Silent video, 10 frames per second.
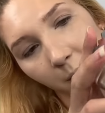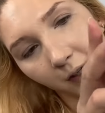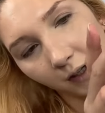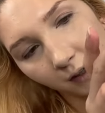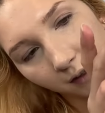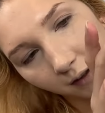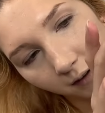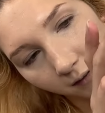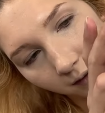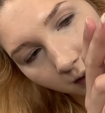bit
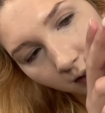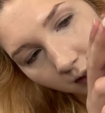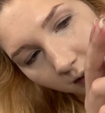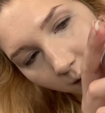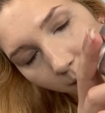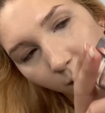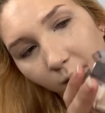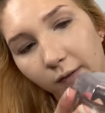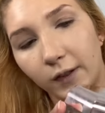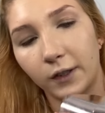of the Pro
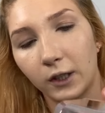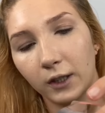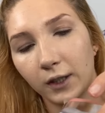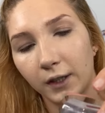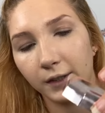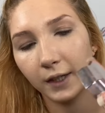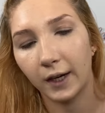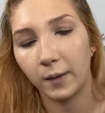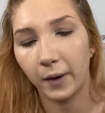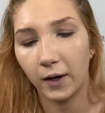Filt'r
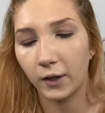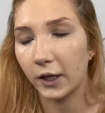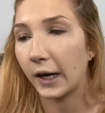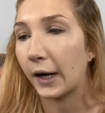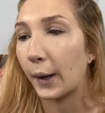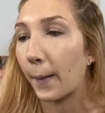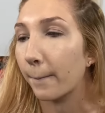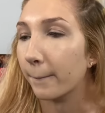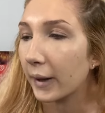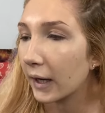setting powder in
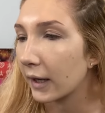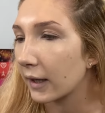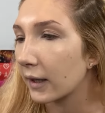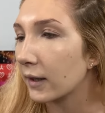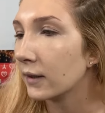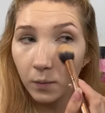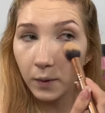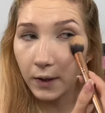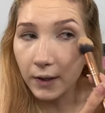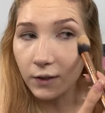Butta. I'm
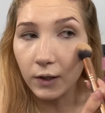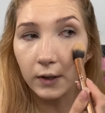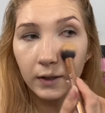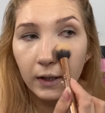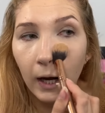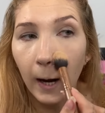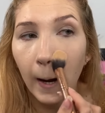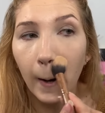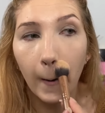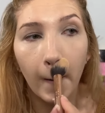going to just
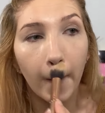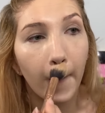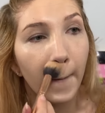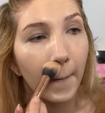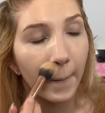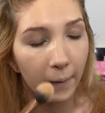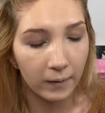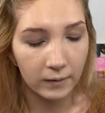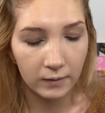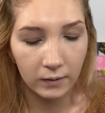set
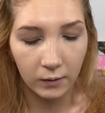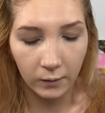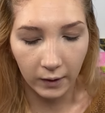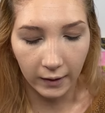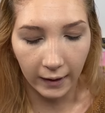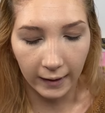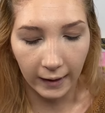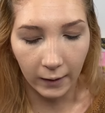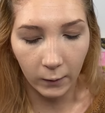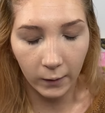where I
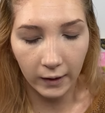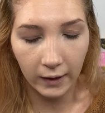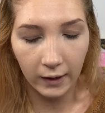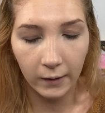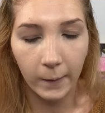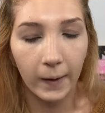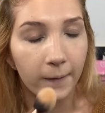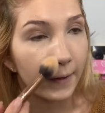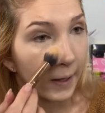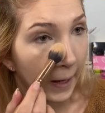get oily throughout
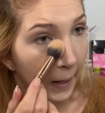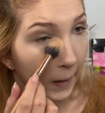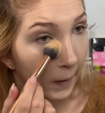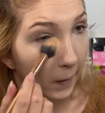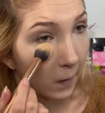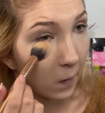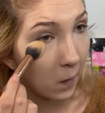the day.